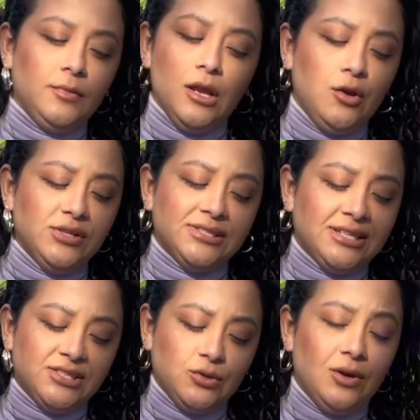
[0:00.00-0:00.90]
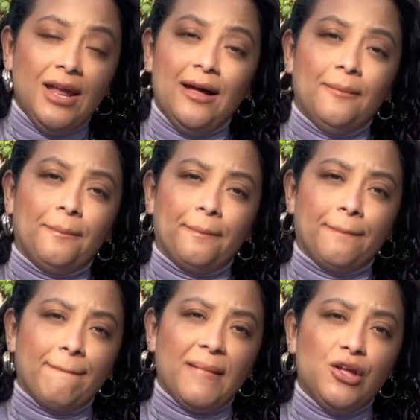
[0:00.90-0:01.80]
No estás sola.
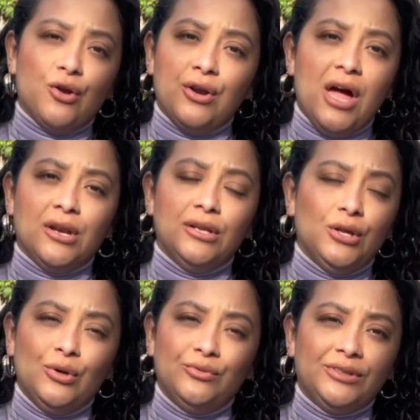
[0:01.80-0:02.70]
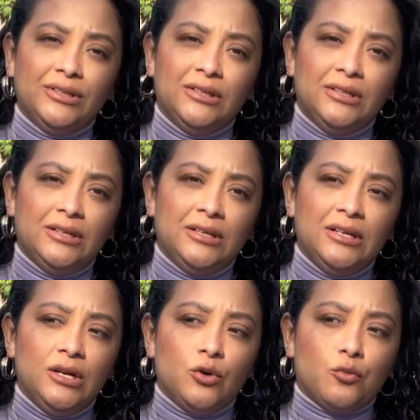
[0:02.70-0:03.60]
You're not alone.
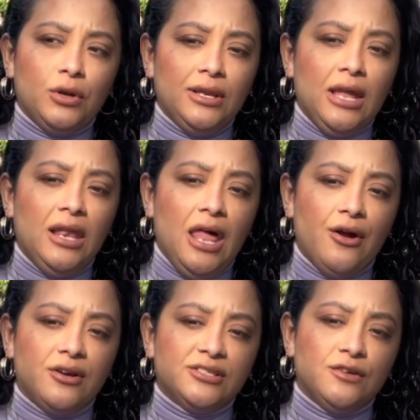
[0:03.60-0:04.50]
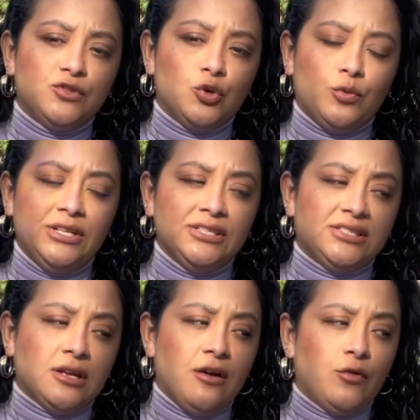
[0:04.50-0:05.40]
Allow yourself to
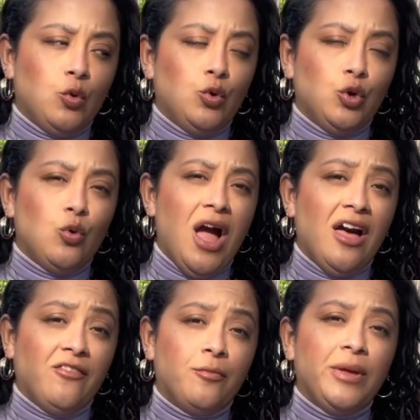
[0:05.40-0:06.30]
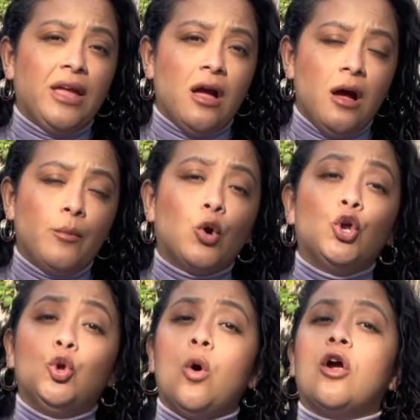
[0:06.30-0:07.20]
rediscover who you have become or
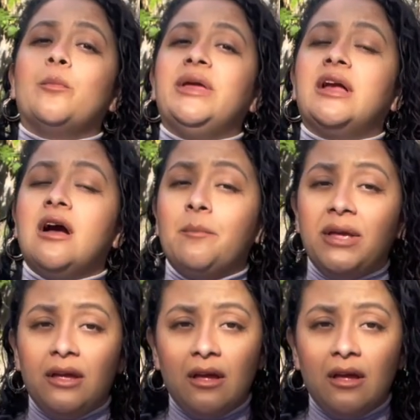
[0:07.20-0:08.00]
you are becoming.